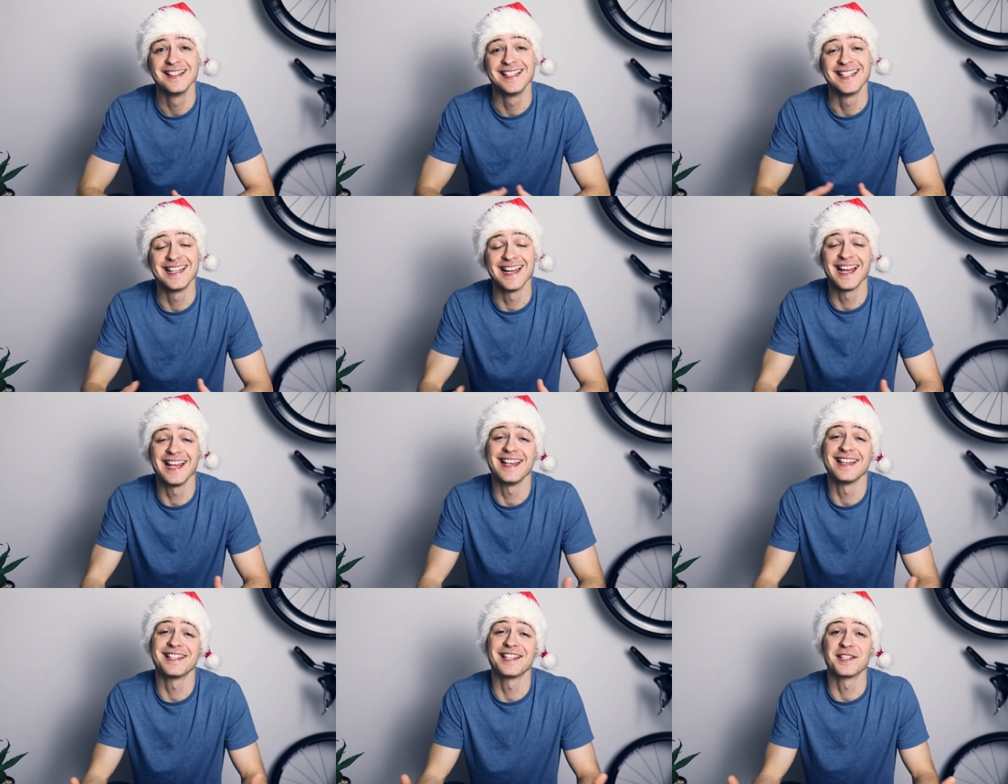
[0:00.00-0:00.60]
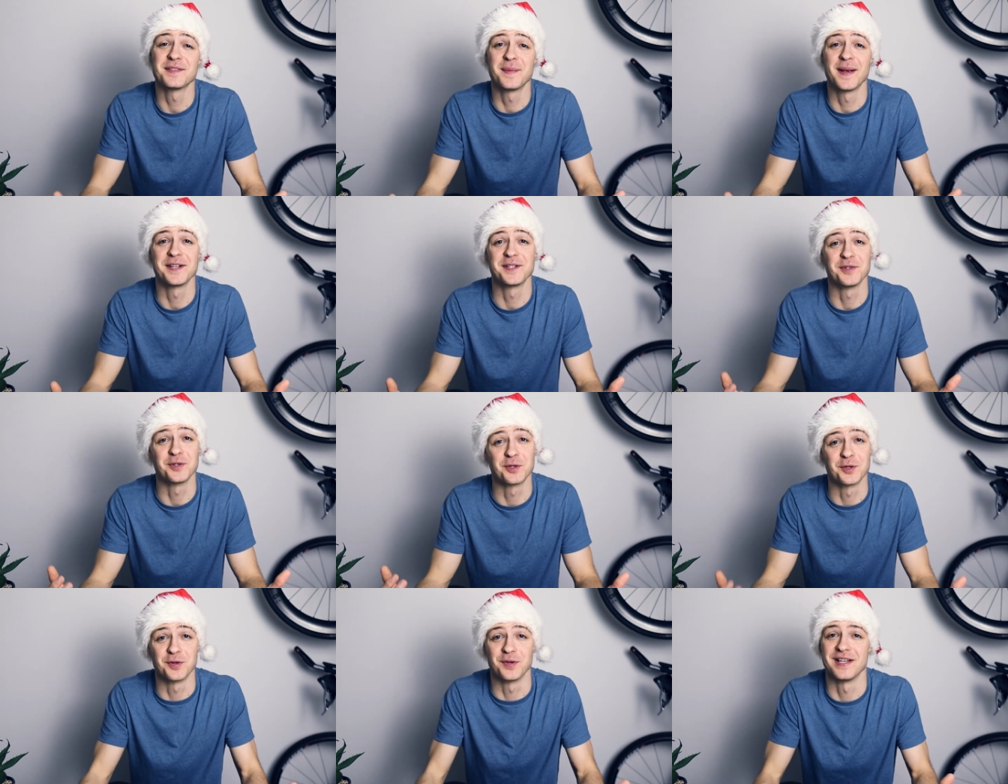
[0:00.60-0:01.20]
Today is a
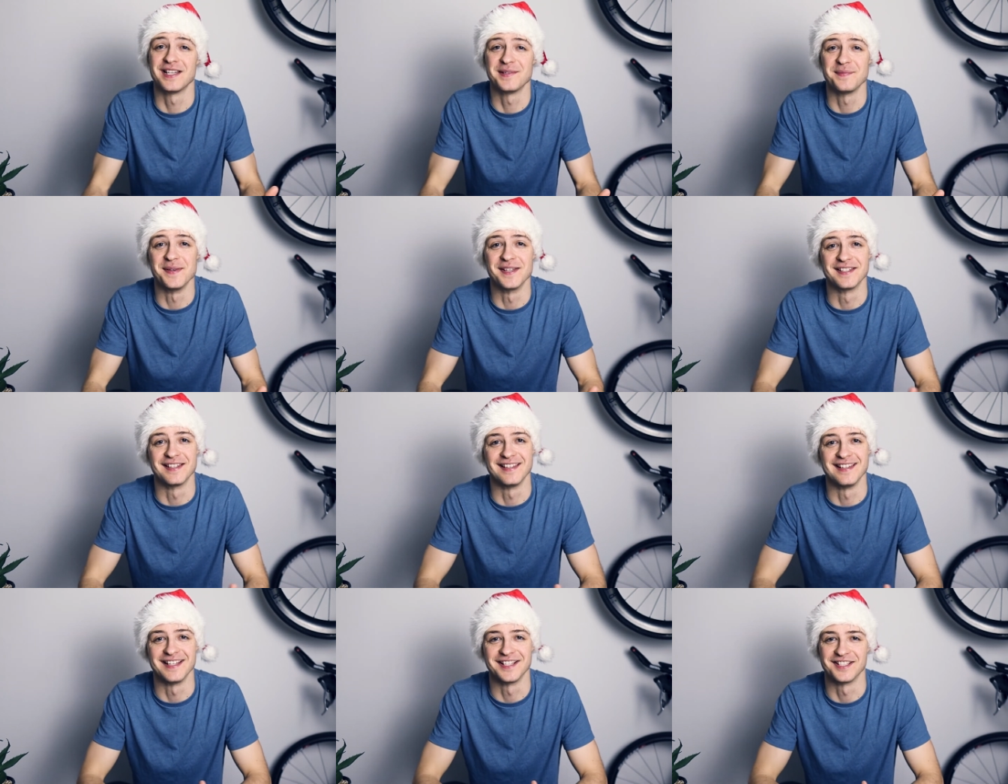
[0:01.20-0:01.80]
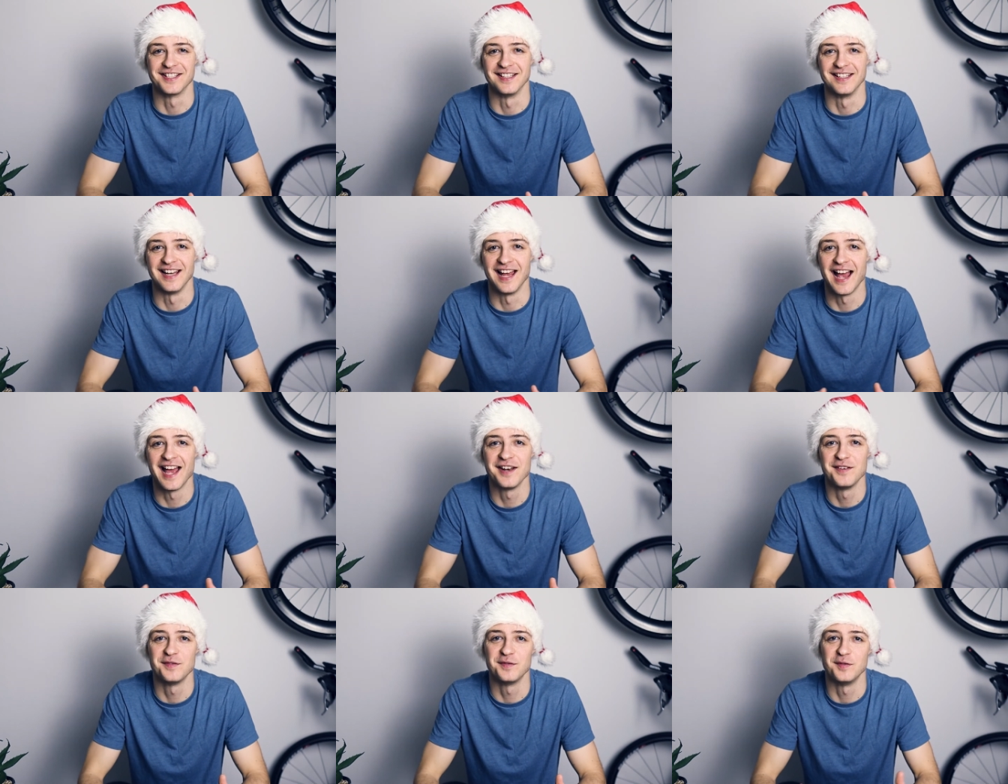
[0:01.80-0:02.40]
special Christmas edition
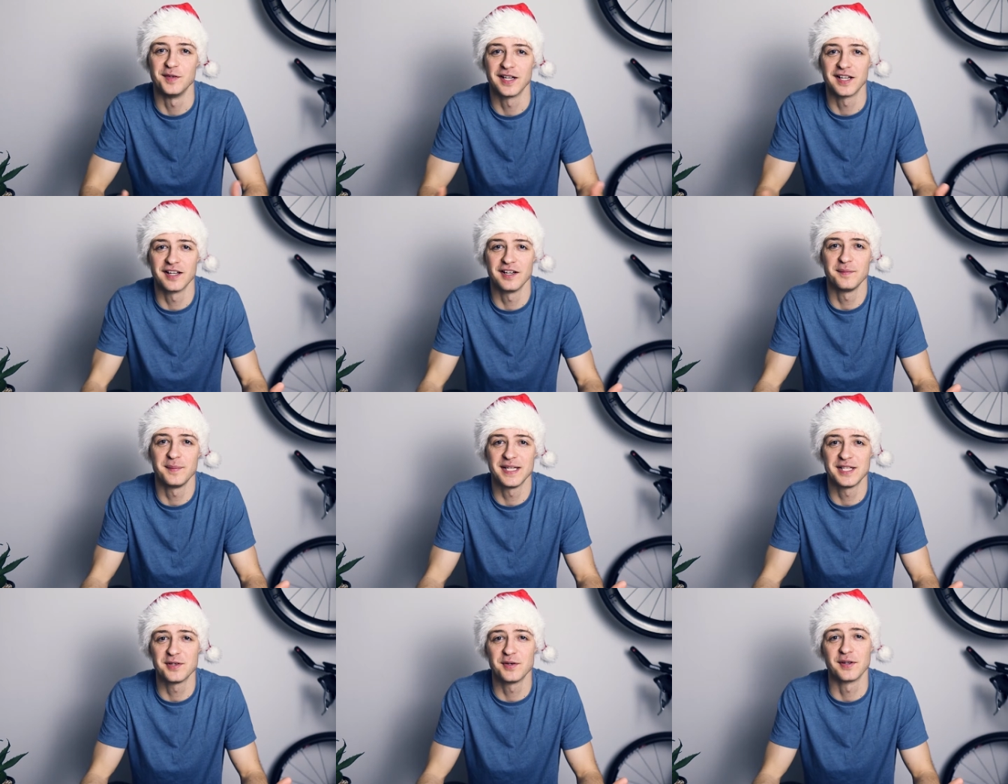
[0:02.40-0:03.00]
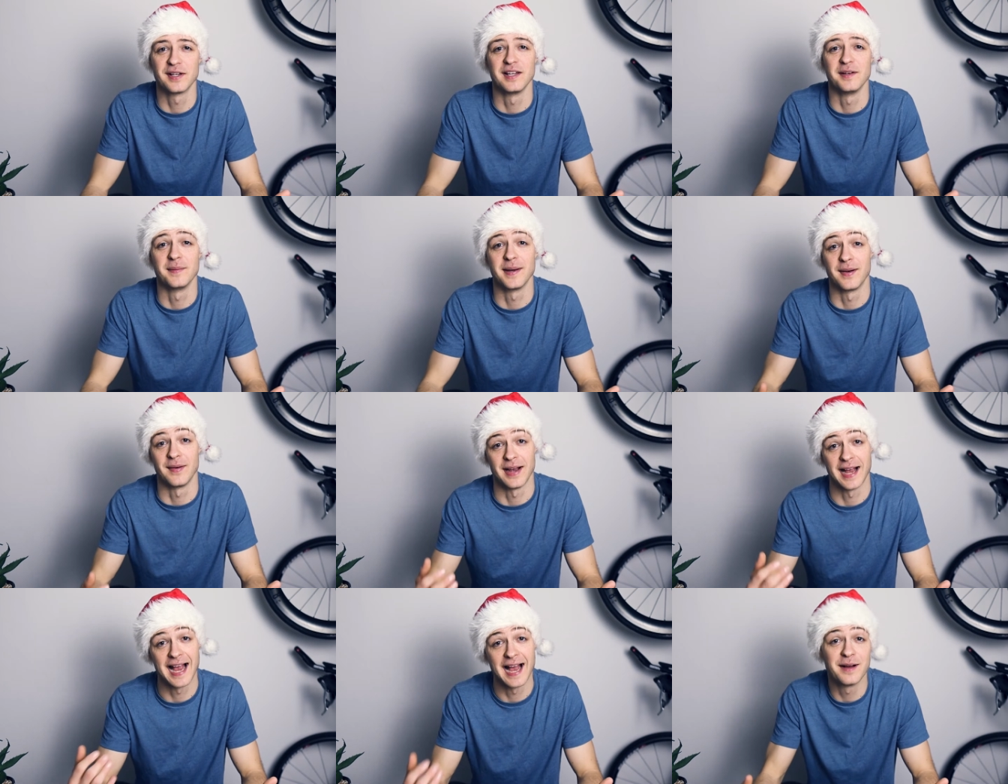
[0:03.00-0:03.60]
and we're going to be talking
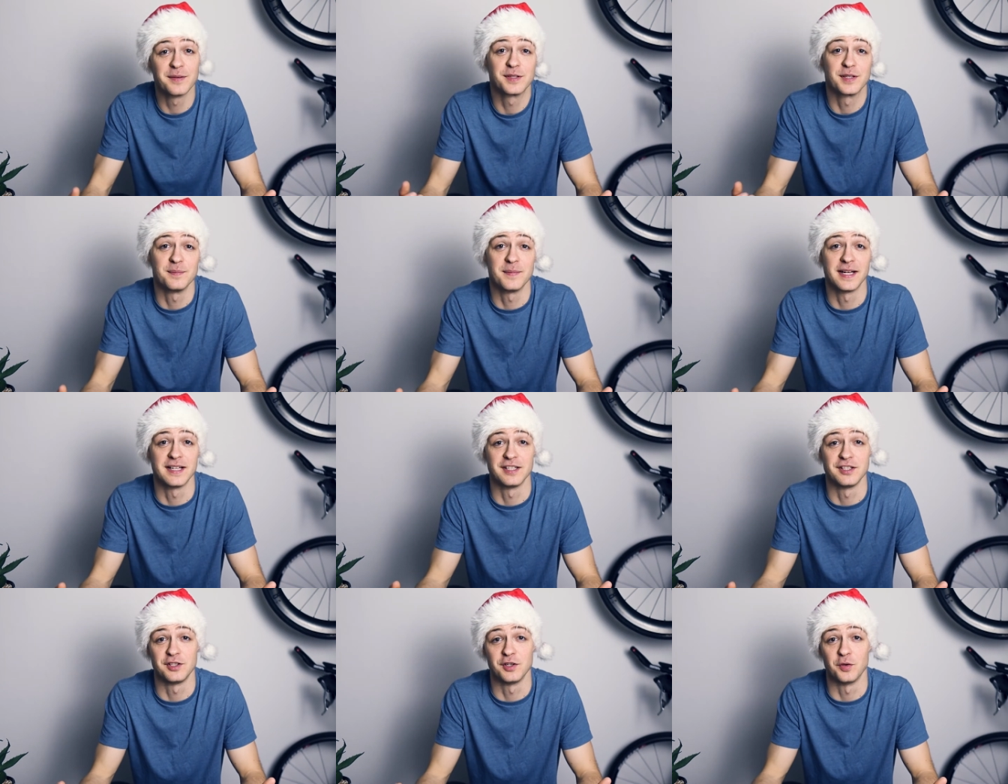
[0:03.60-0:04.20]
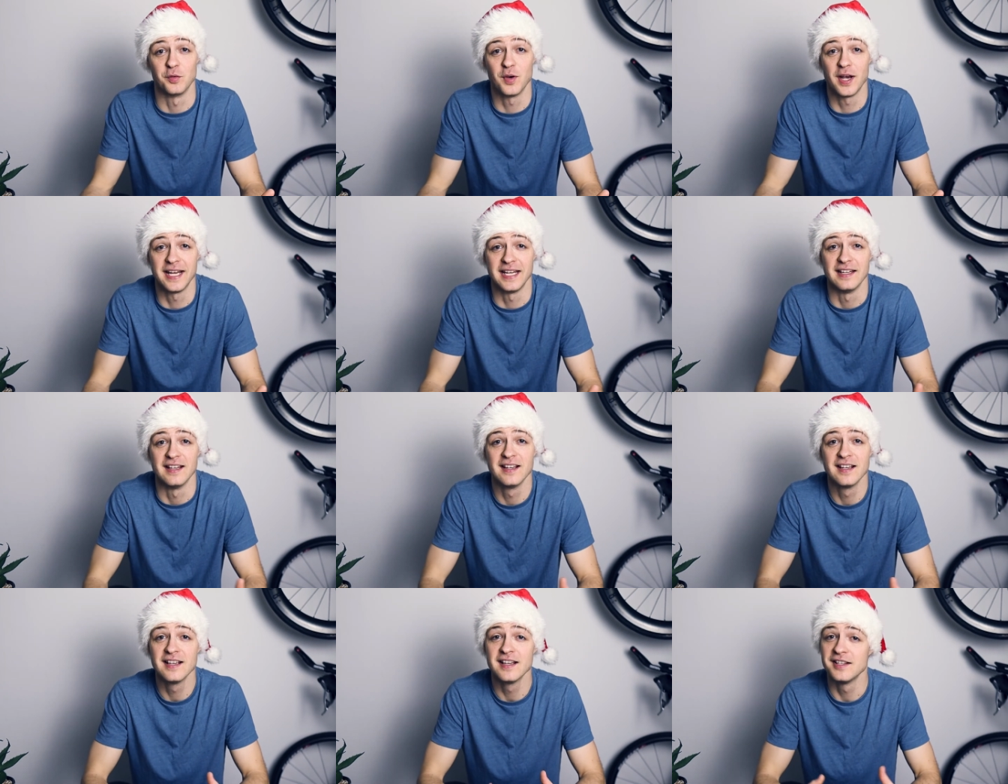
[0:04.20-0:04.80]
about how to manage your
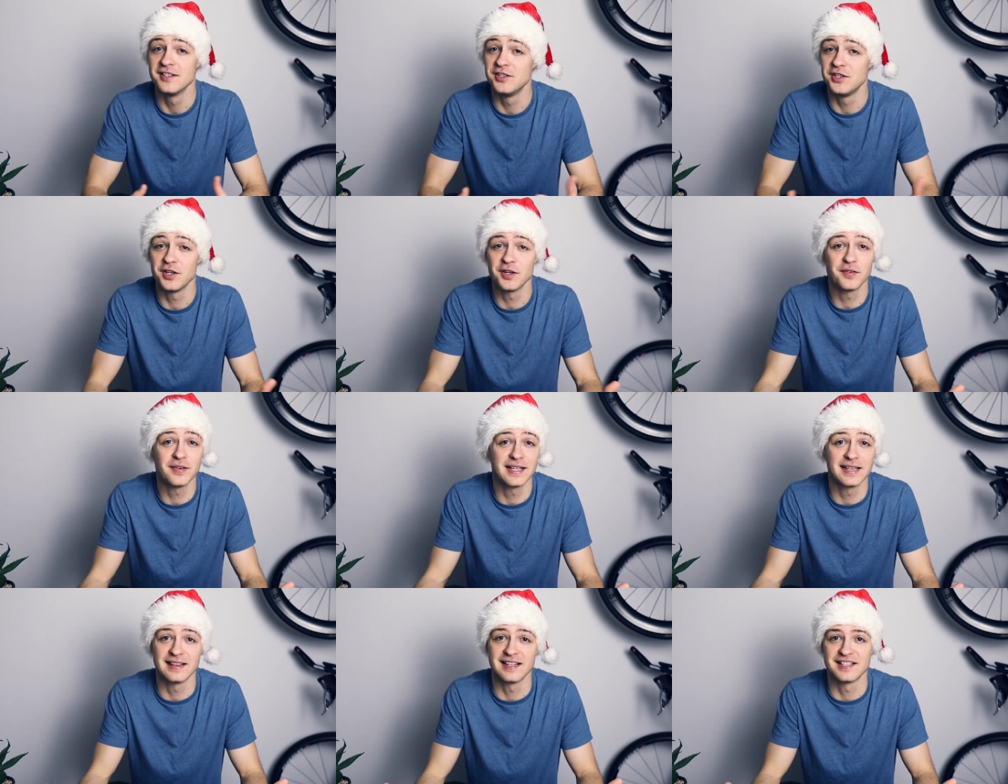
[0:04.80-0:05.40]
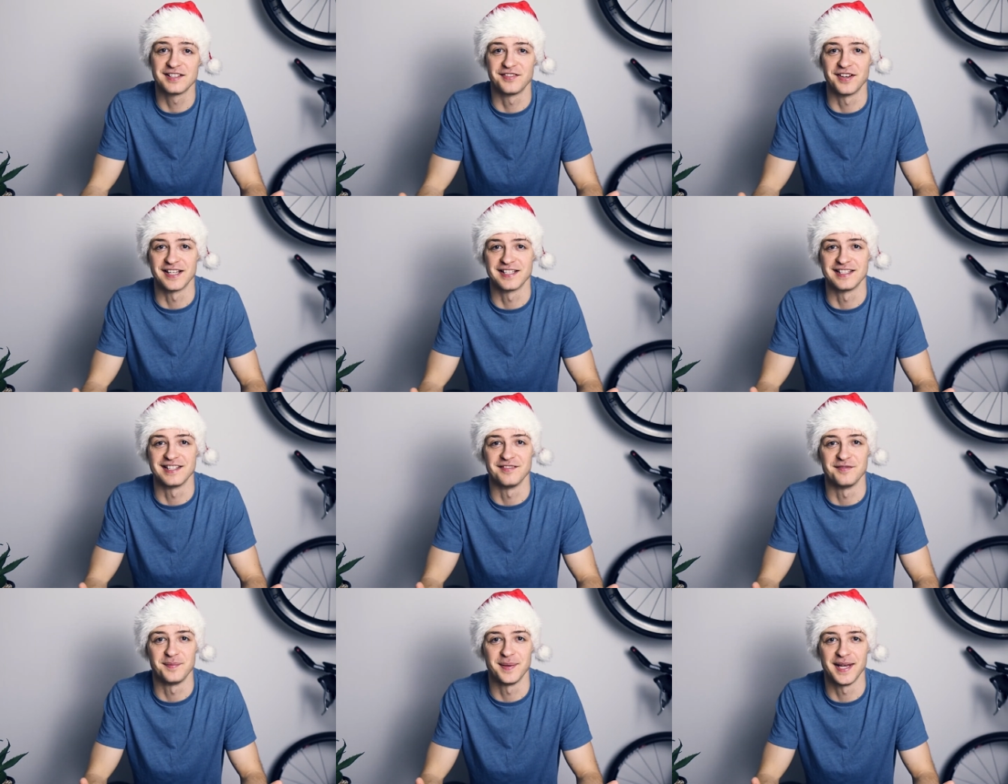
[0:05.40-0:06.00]
weight during this
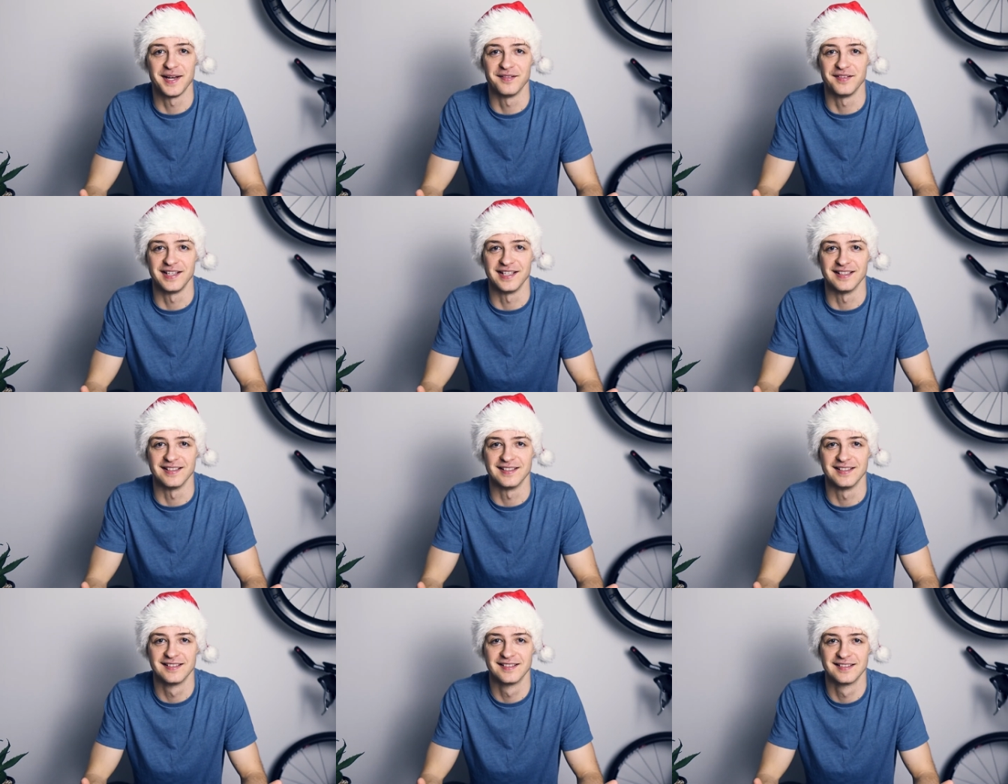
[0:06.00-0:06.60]
festive period.